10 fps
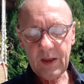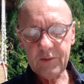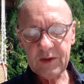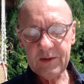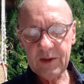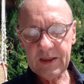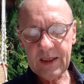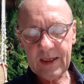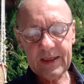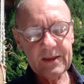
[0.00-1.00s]
to see what the
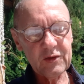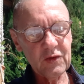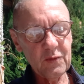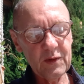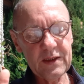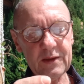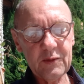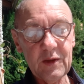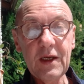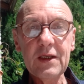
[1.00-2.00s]
archangel wanted
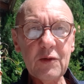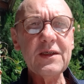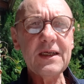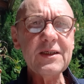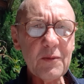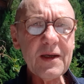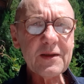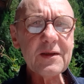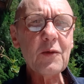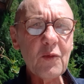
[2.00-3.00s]
to. So it's about
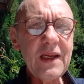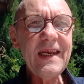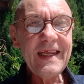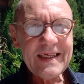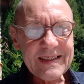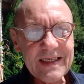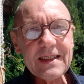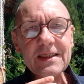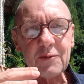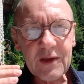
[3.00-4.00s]
releasing
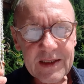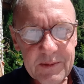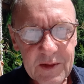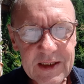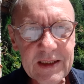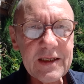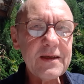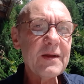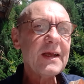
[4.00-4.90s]
this responsibility.